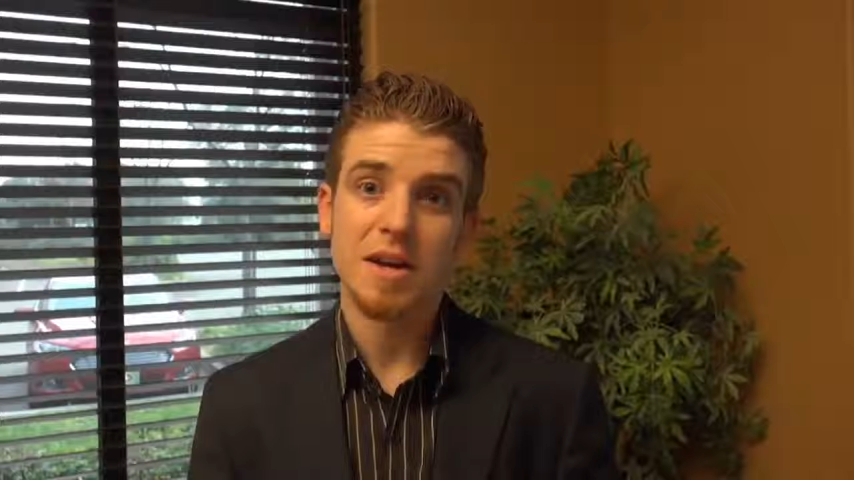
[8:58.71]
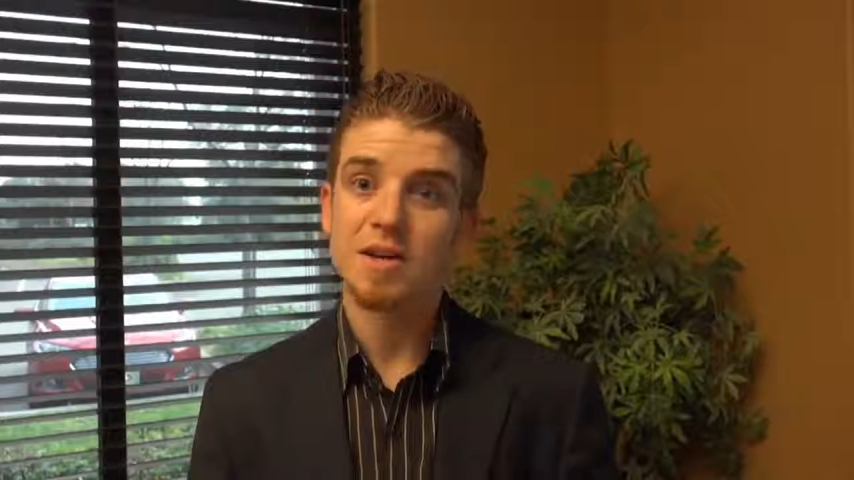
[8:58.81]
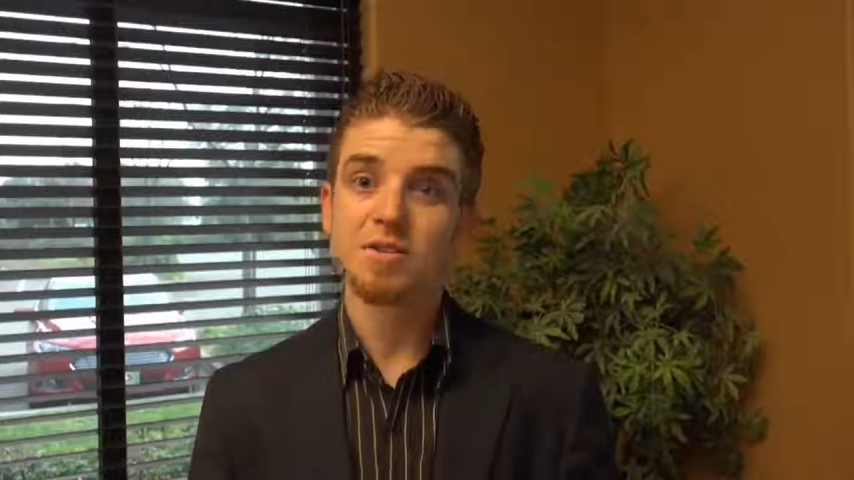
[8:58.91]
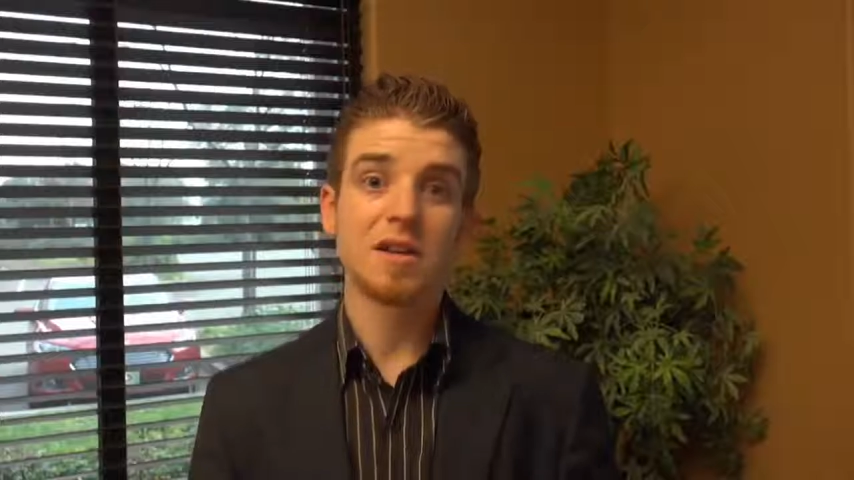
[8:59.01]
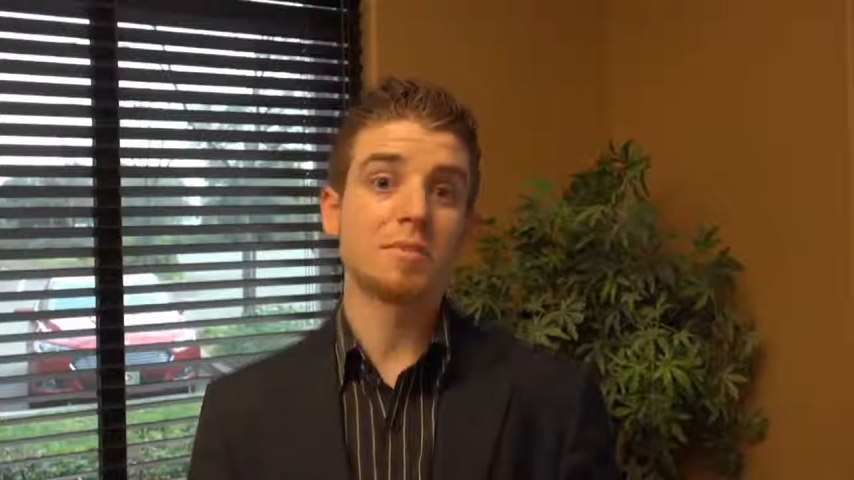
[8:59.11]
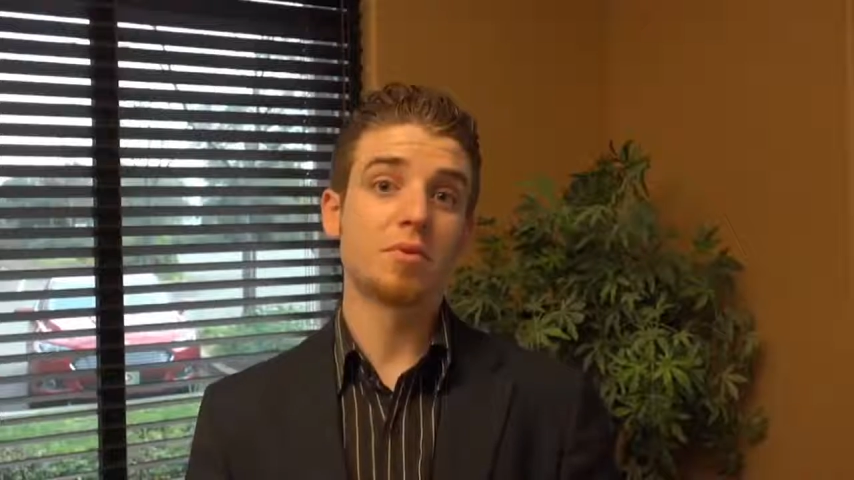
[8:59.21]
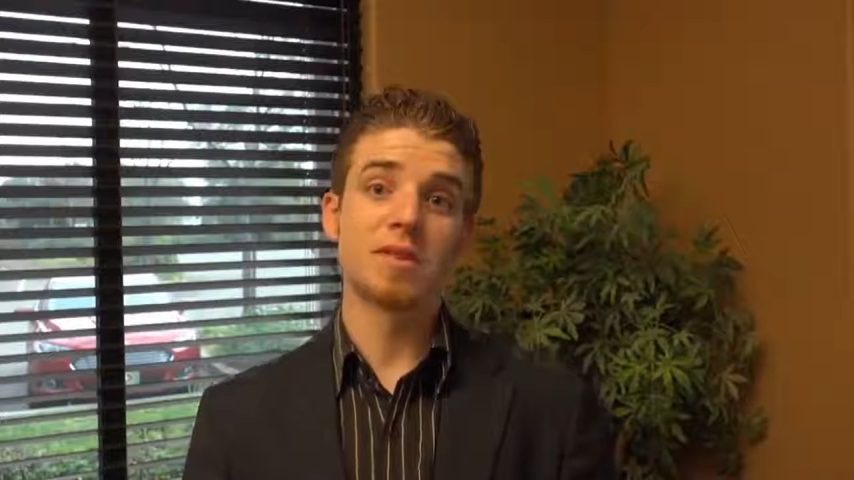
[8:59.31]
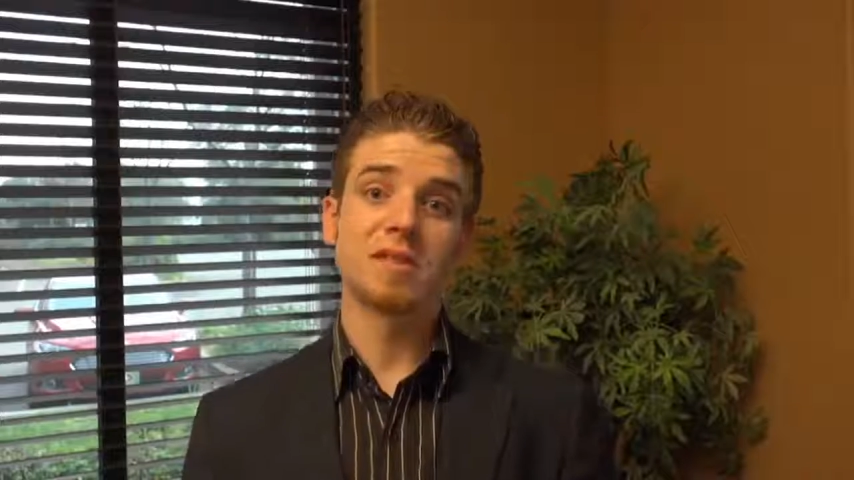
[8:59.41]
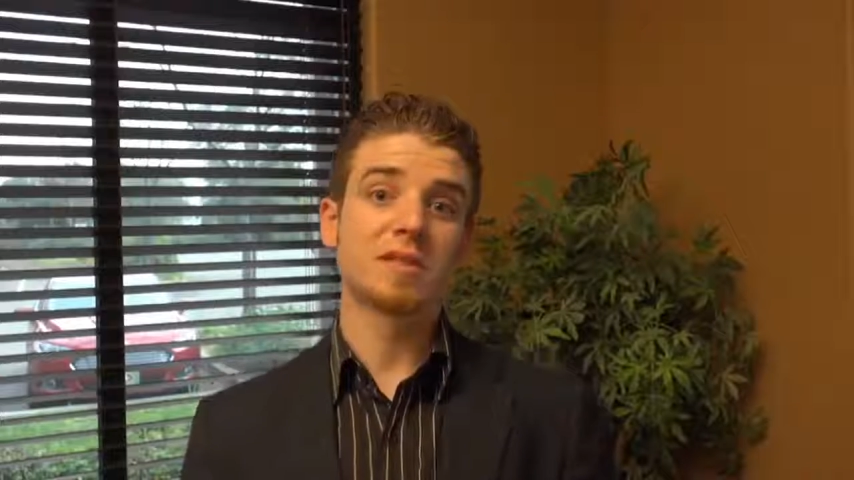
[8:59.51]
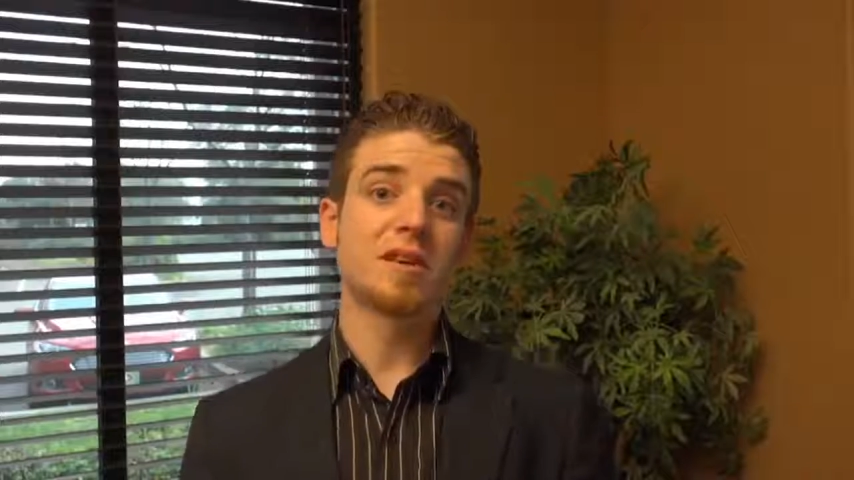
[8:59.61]

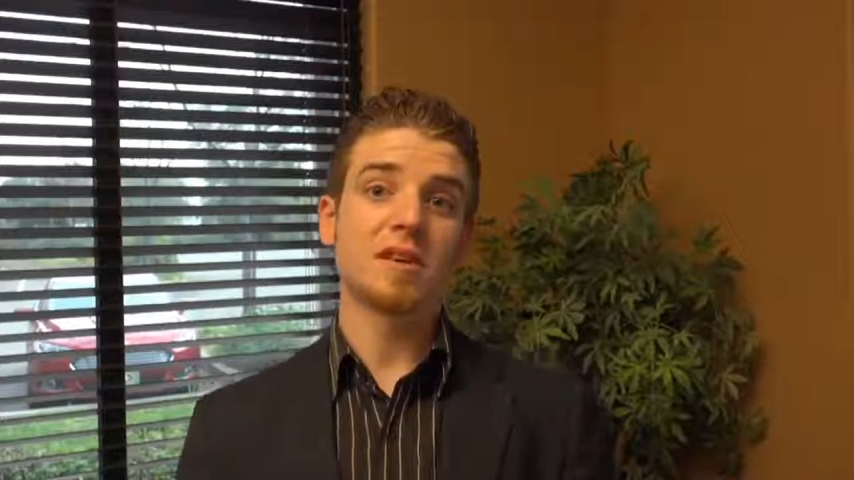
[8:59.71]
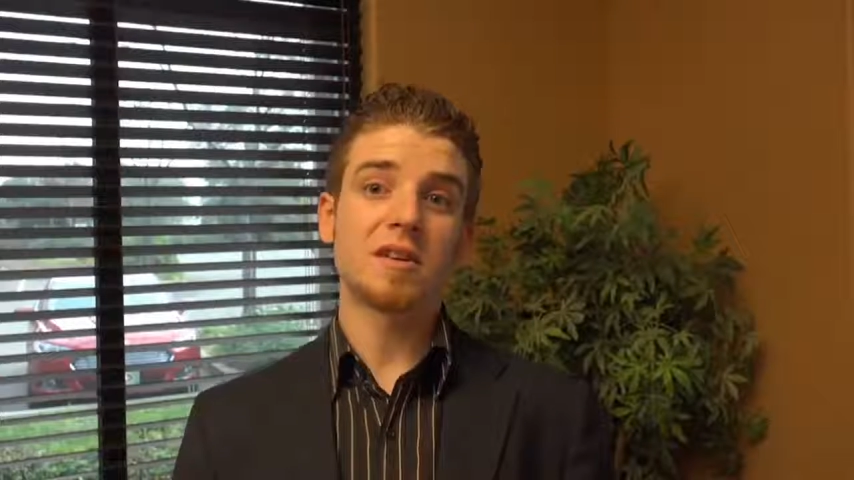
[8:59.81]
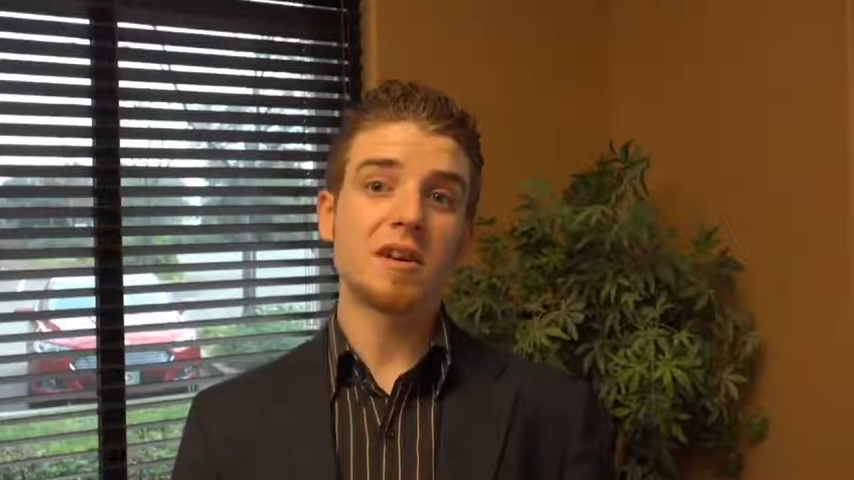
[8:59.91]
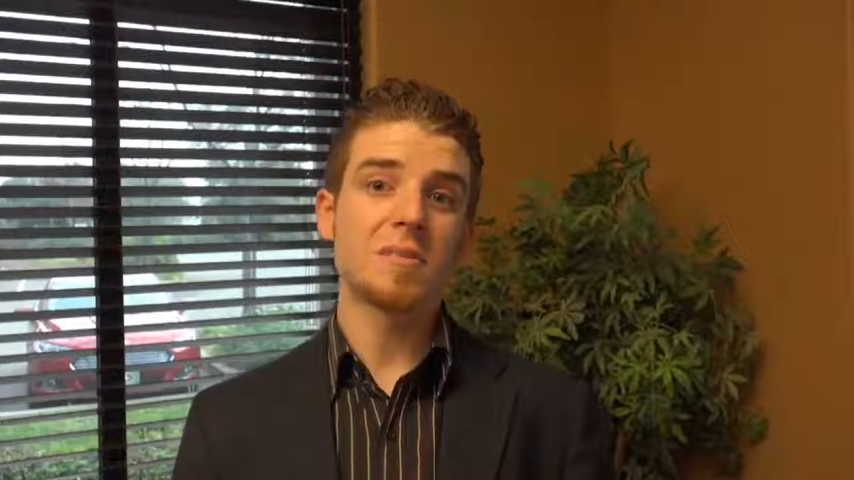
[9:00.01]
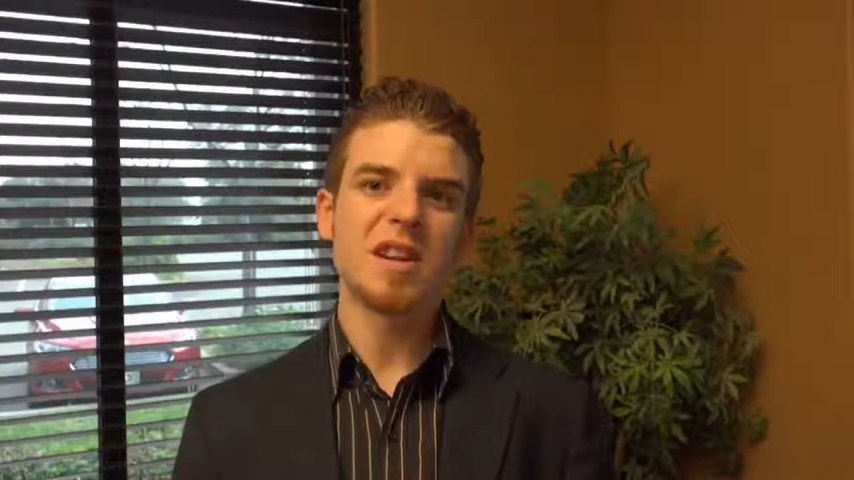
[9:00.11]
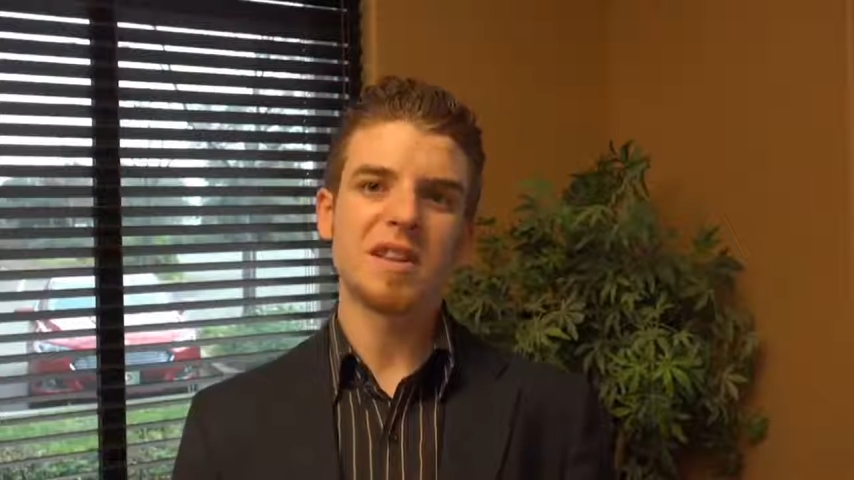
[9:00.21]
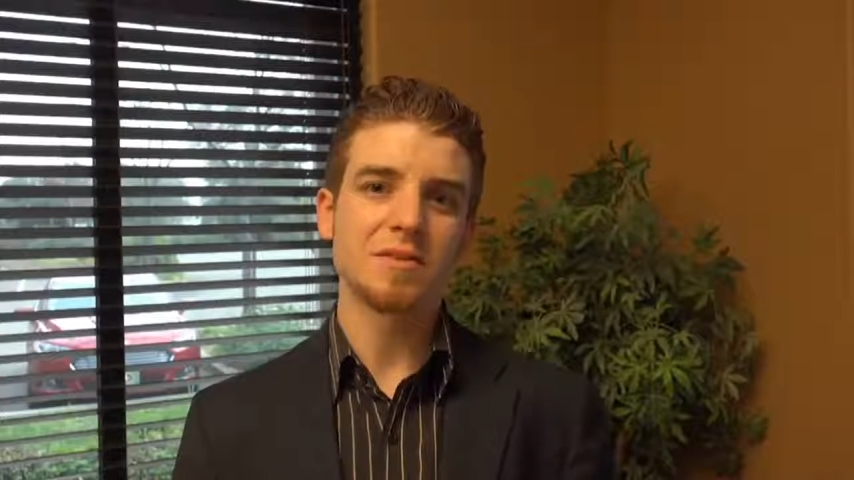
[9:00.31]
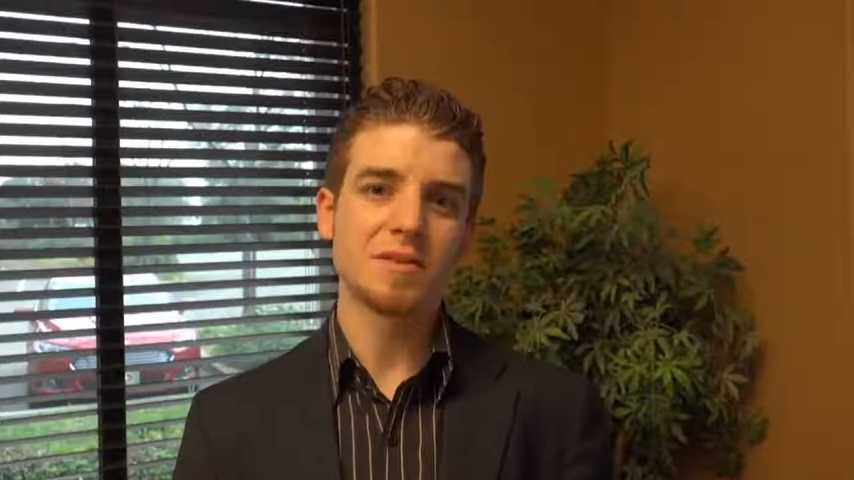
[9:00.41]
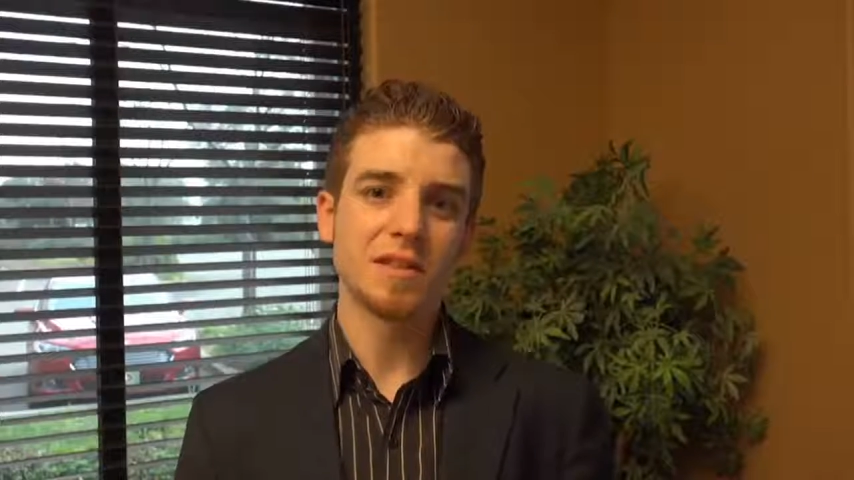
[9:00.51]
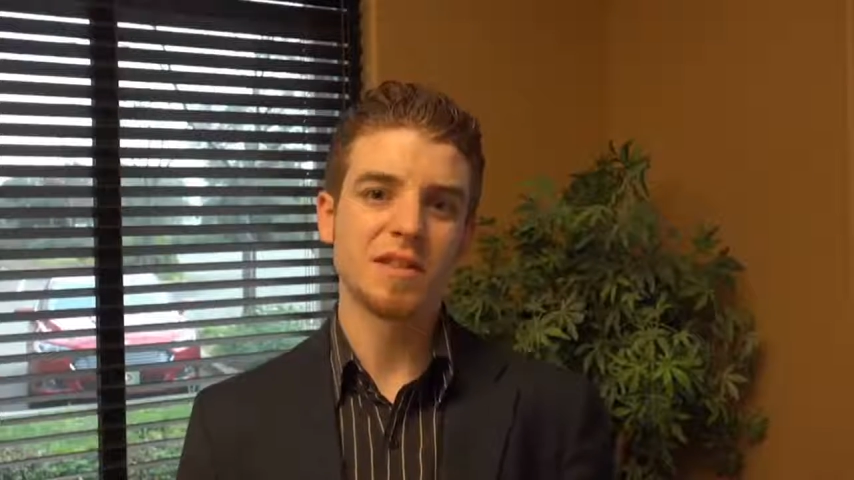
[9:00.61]
adrian@boycell.com, any of
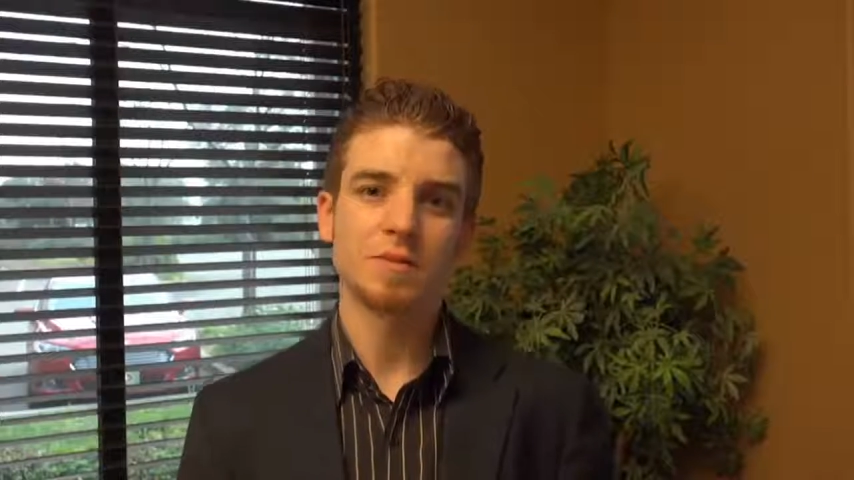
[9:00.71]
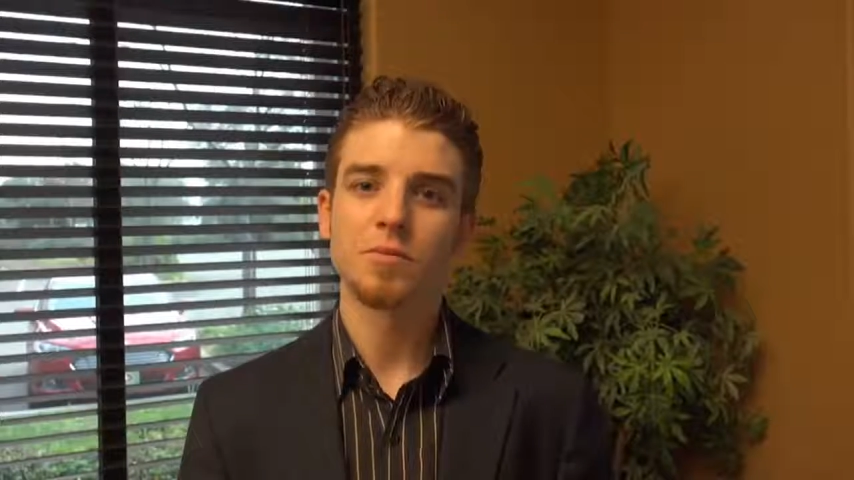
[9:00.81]
those things.